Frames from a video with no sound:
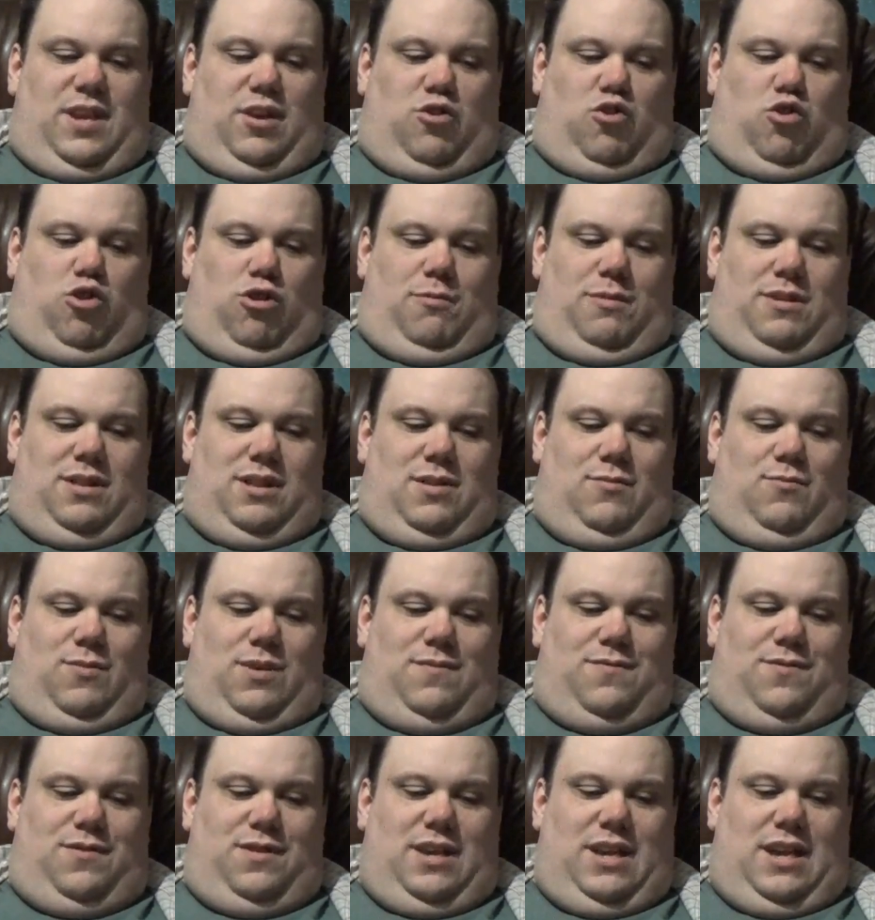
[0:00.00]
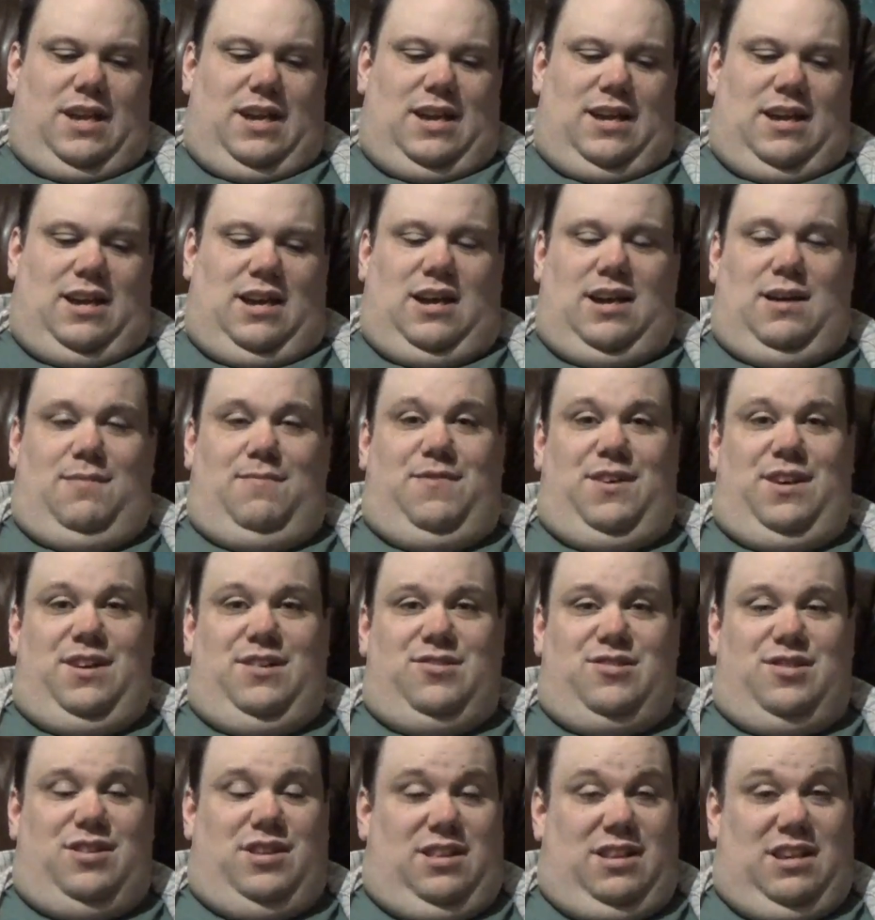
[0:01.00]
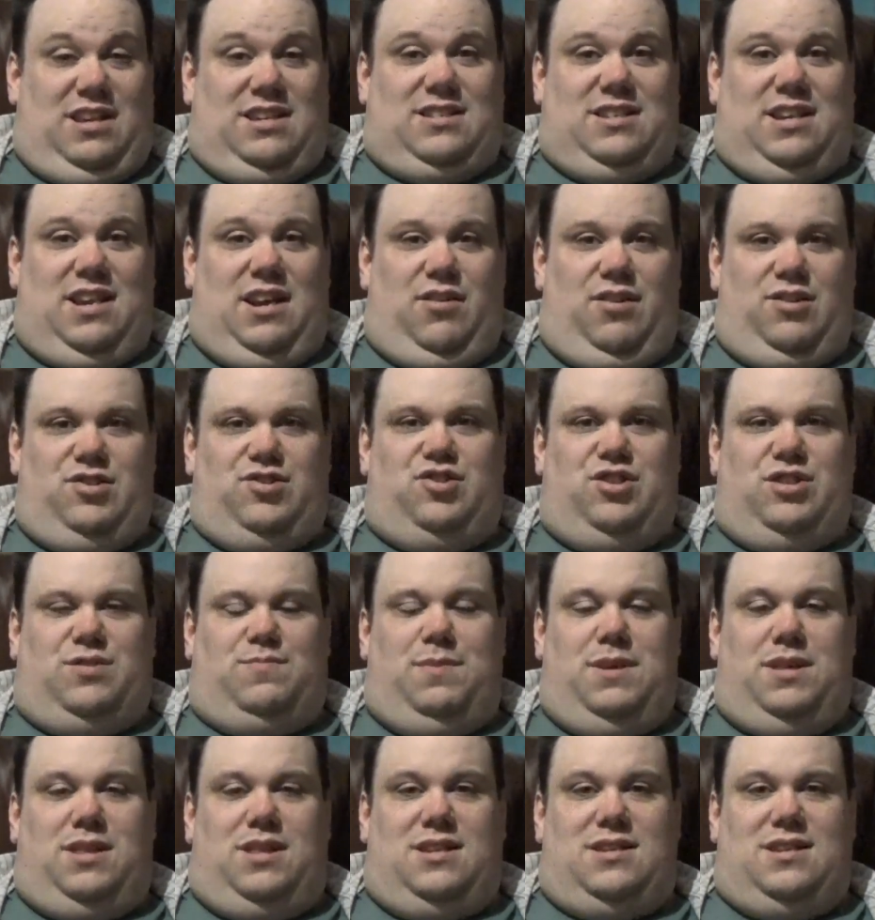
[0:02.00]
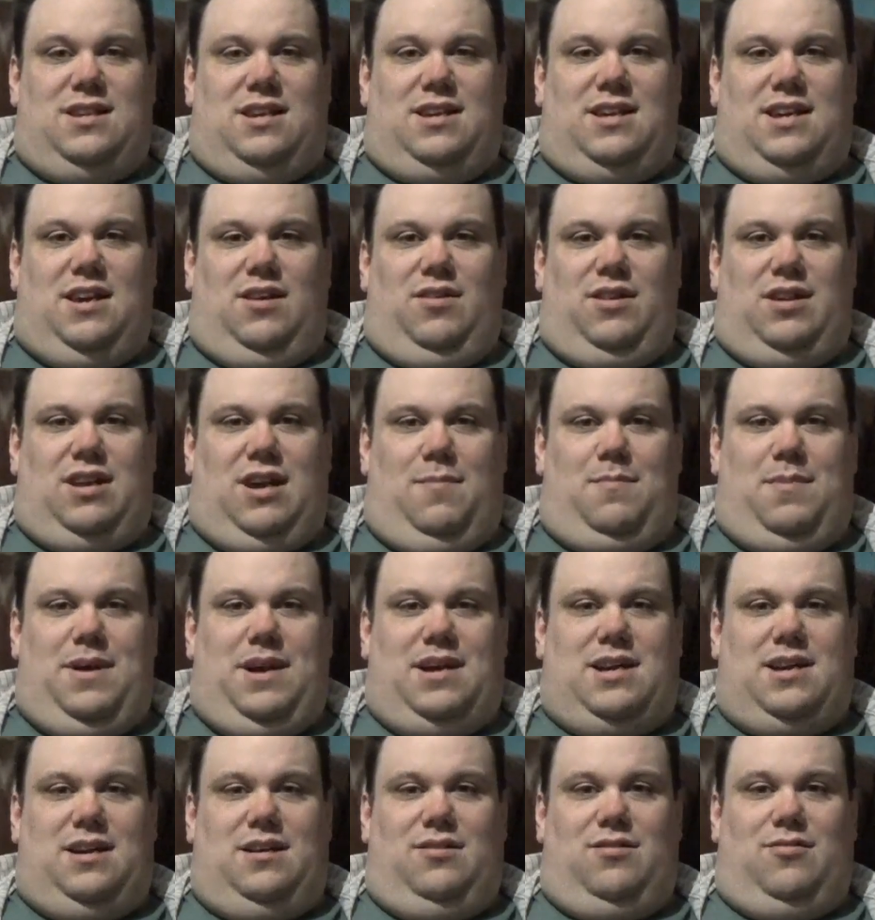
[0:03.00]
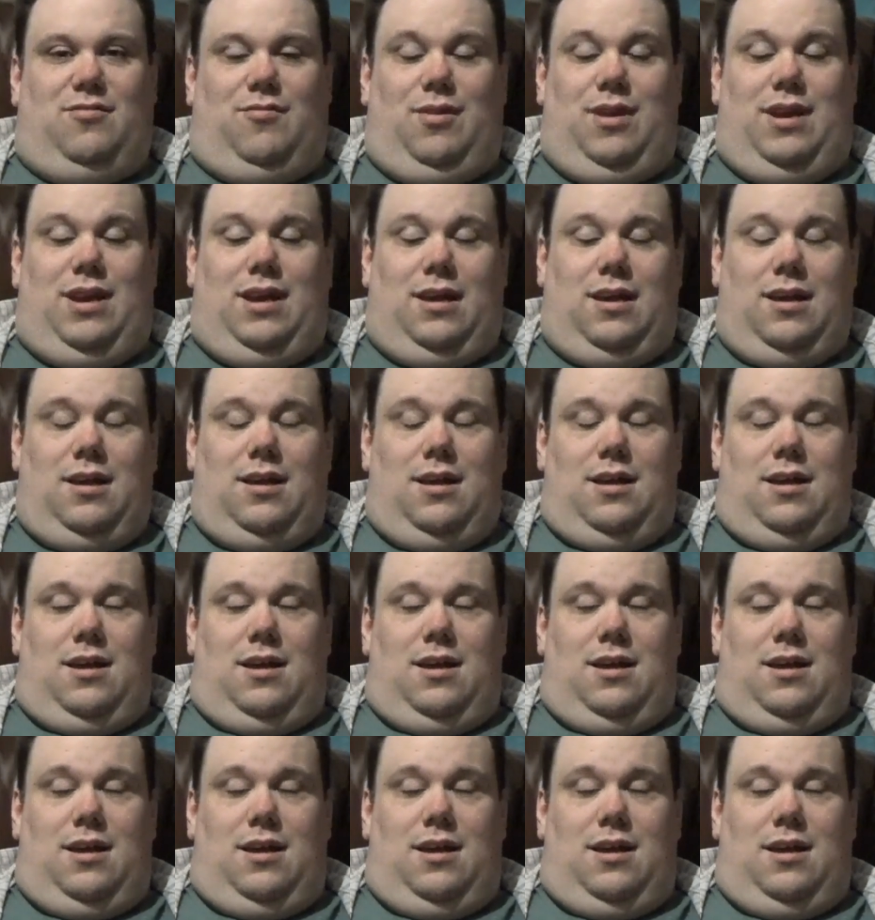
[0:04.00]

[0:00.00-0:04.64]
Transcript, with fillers: Corbin then went for the event. Like I said, Aries just beat the 10 count and got back into the ring.